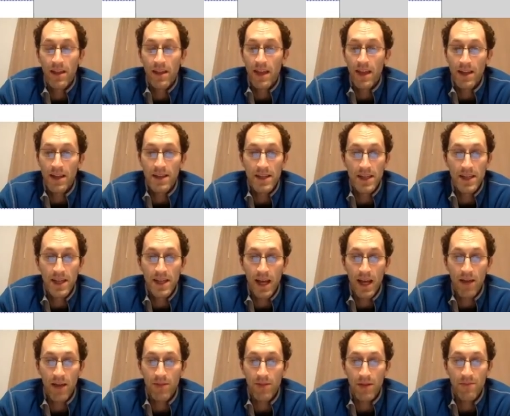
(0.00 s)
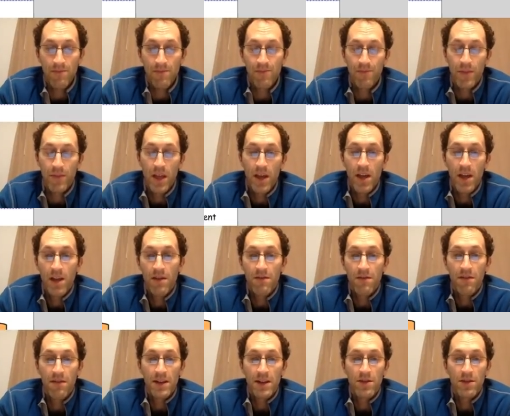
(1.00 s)
That did happen.
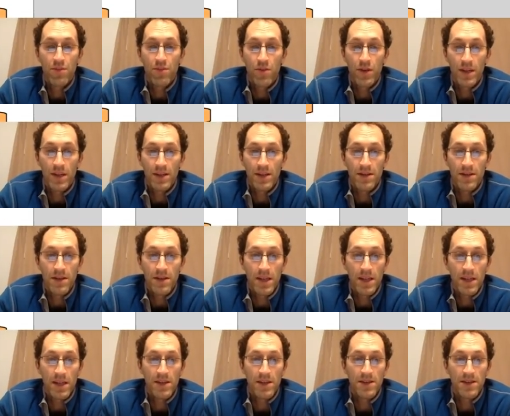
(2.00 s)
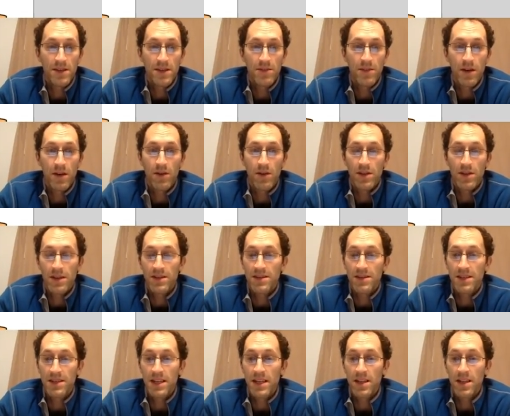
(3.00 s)
Final point is about
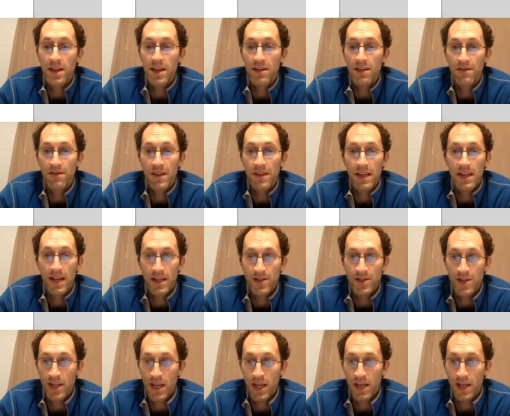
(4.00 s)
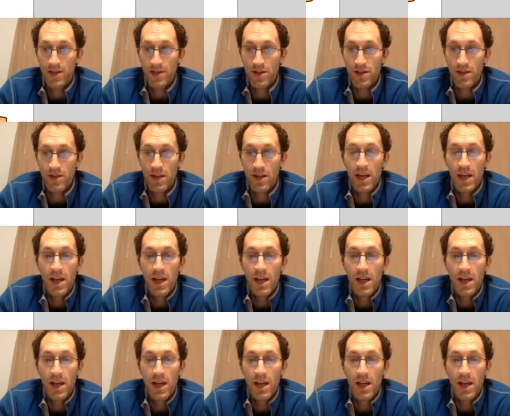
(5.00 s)
city life and education.